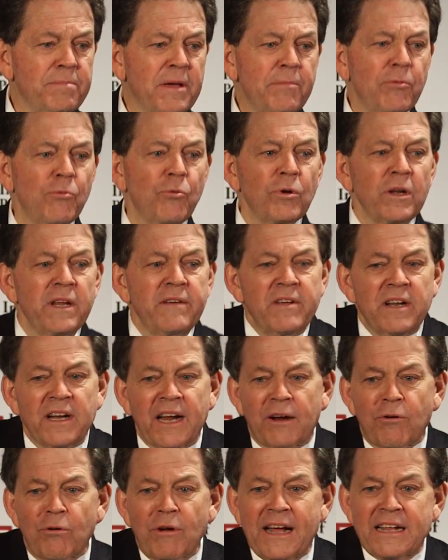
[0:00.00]
People were leaving
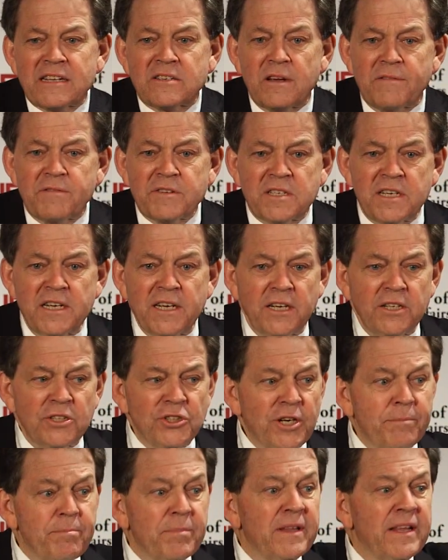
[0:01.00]
like rats off a sinking
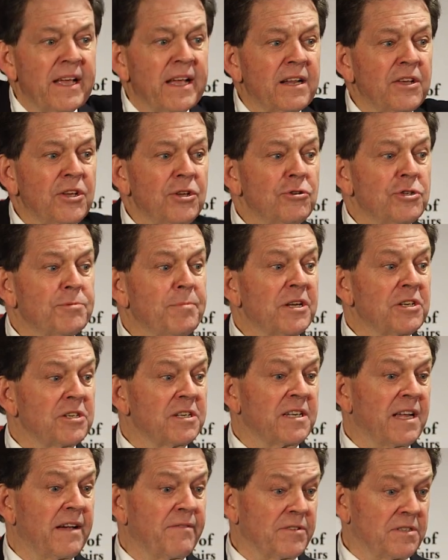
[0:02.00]
ship, and they had a huge
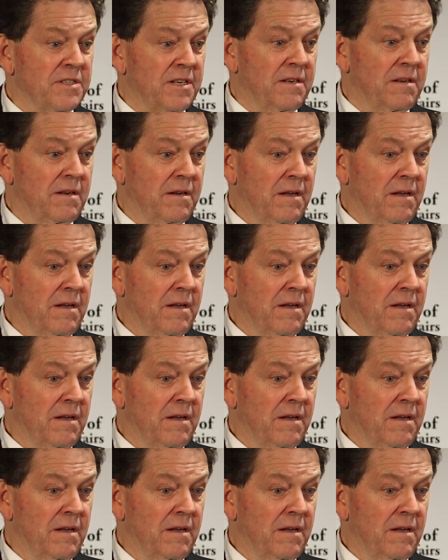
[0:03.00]
budget deficit.